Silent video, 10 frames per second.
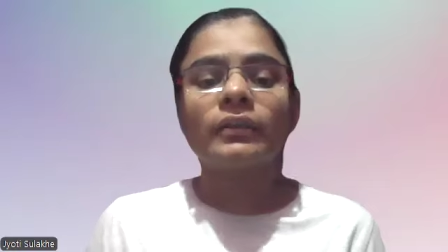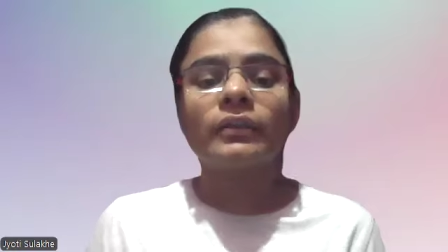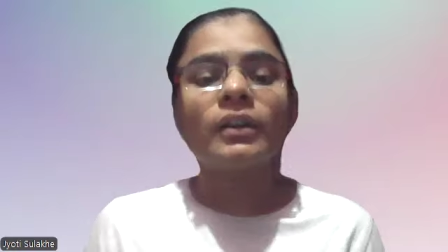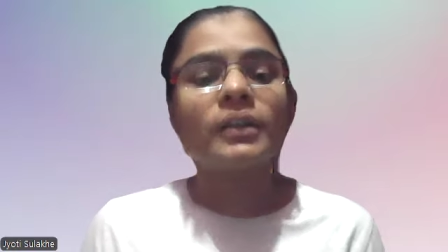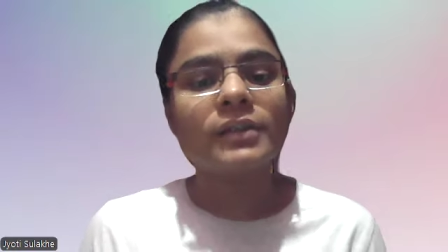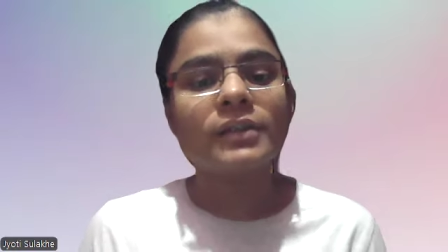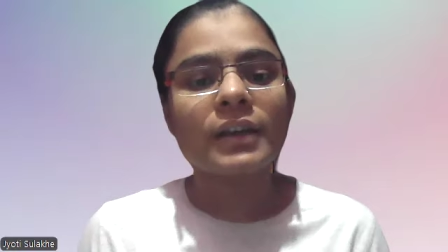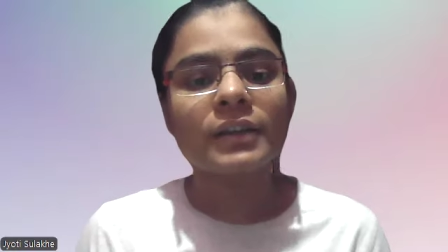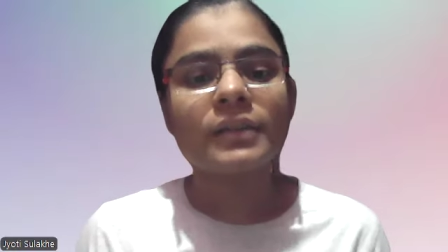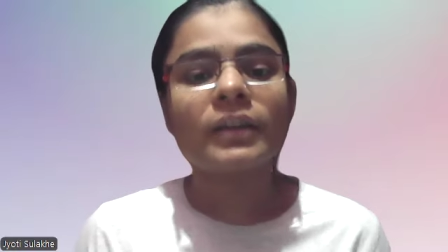third stage
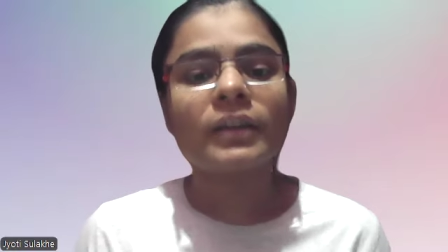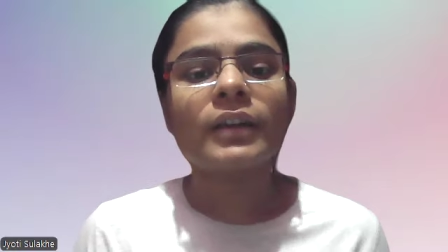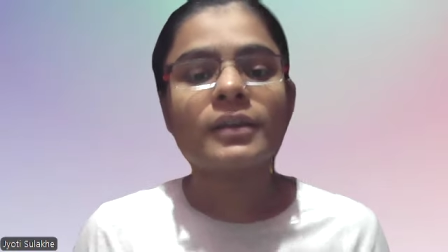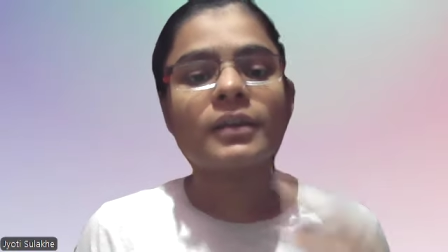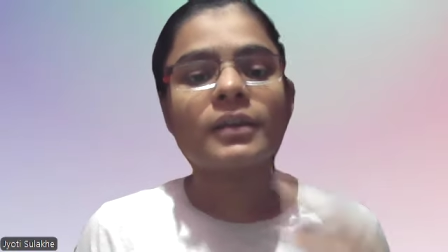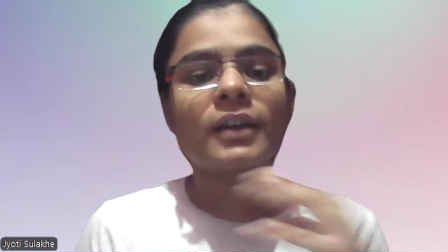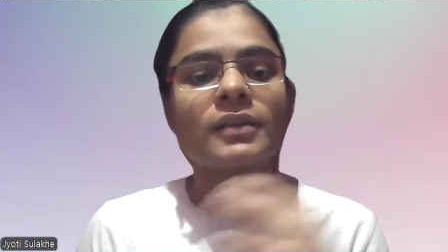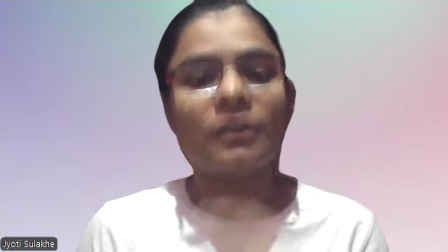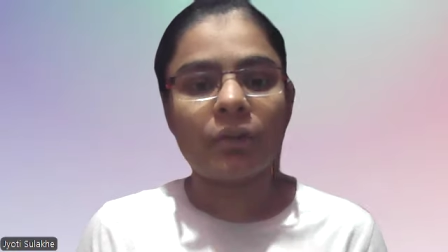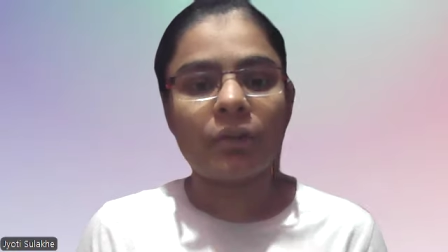is test case
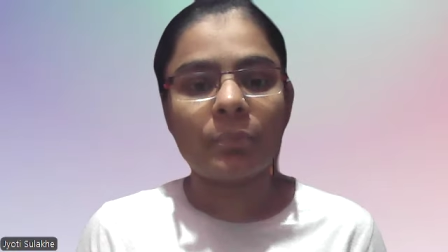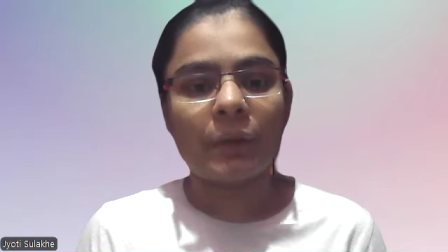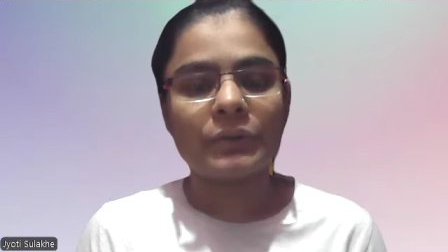development.